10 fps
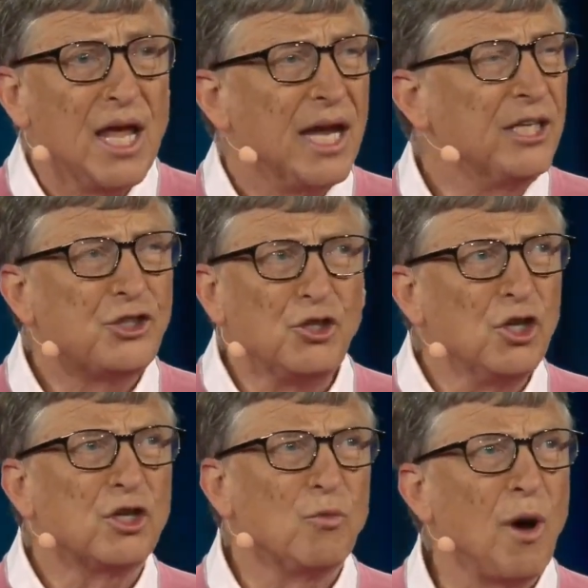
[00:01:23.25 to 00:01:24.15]
And as you
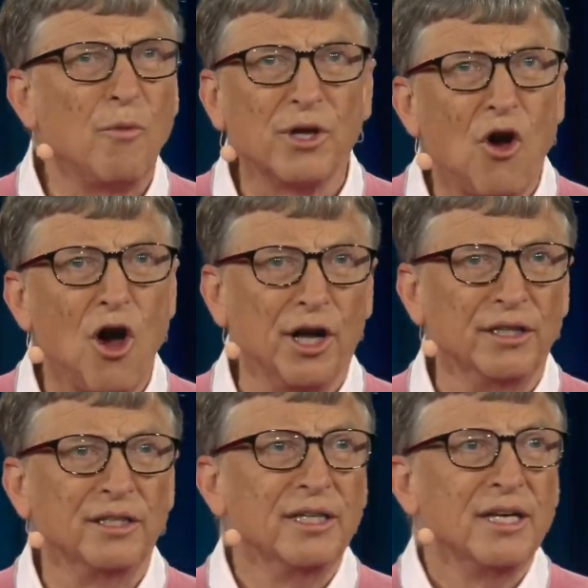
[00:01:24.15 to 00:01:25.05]
look at what went
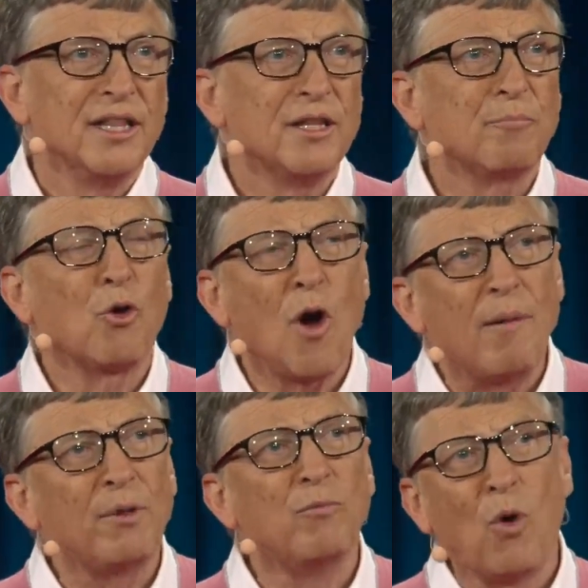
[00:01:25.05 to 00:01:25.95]
on, the
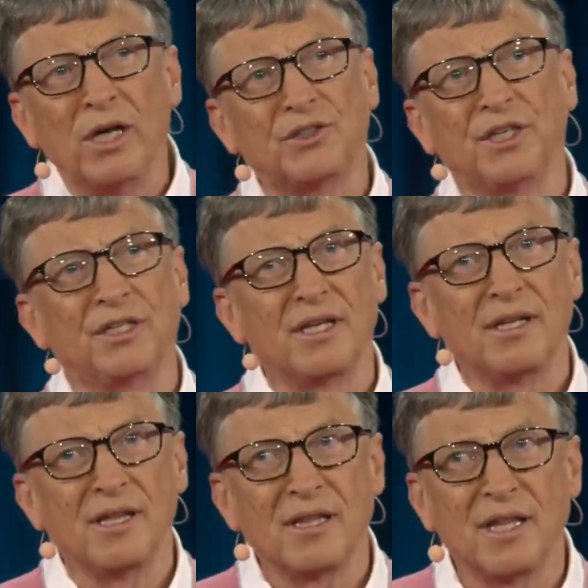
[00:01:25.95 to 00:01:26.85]
problem wasn't
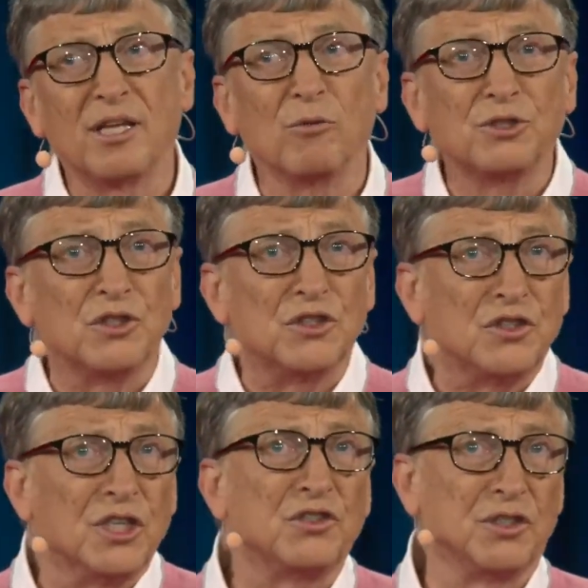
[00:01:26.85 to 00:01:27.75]
that there was a
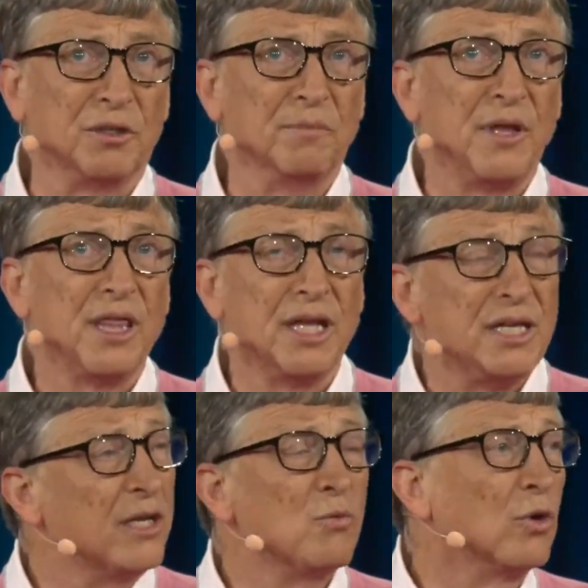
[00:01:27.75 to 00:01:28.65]
system that
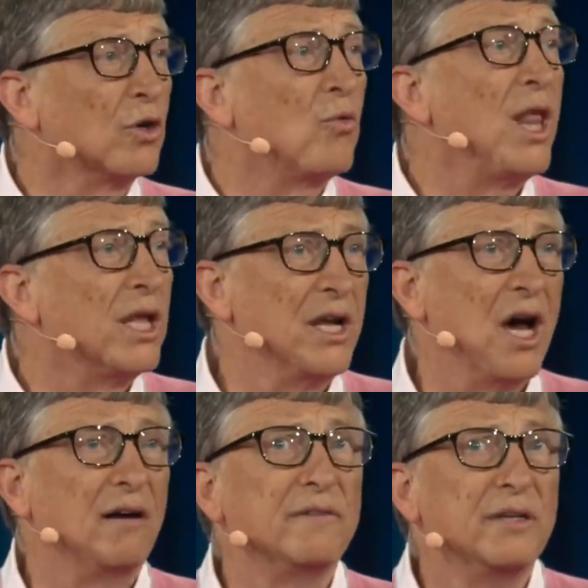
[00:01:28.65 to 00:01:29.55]
didn't work well
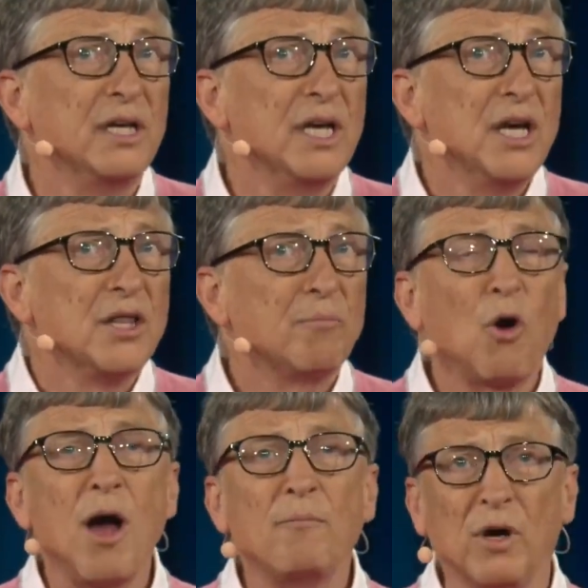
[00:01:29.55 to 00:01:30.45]
enough. The
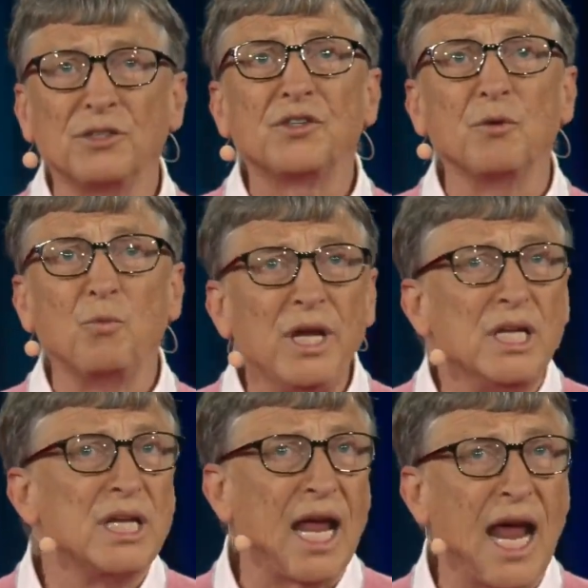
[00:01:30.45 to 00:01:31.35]
problem was that we
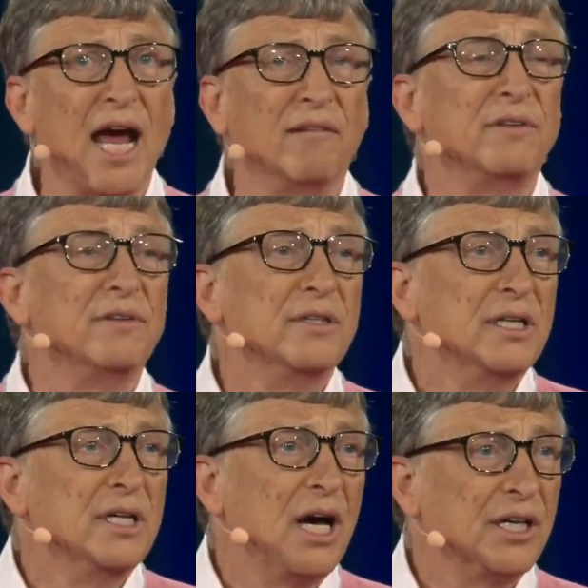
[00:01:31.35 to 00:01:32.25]
didn't have
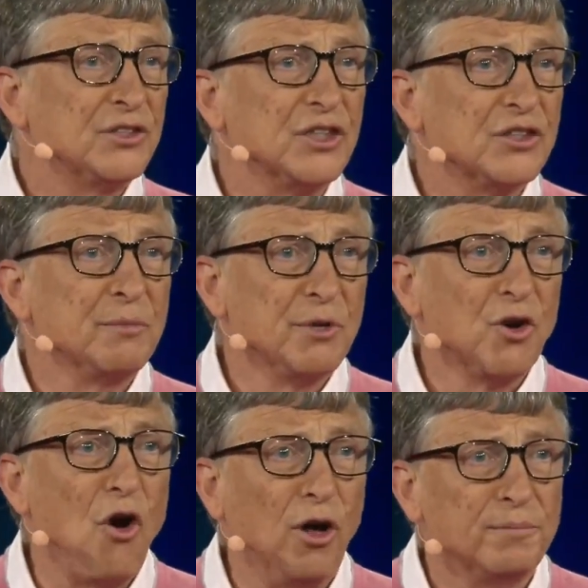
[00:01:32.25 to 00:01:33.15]
a system at
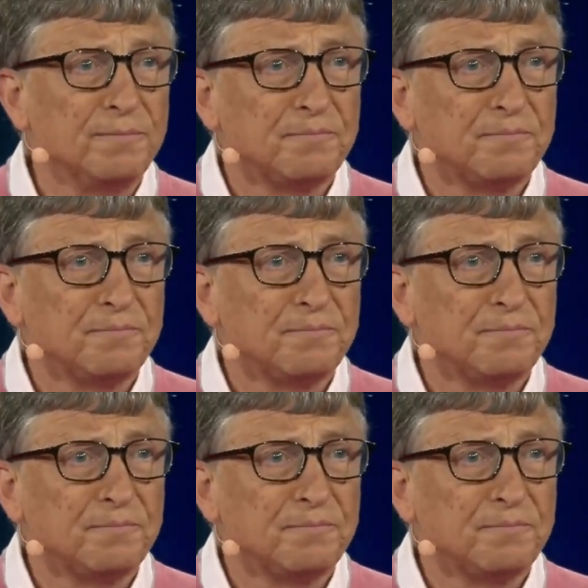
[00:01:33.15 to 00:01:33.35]
all.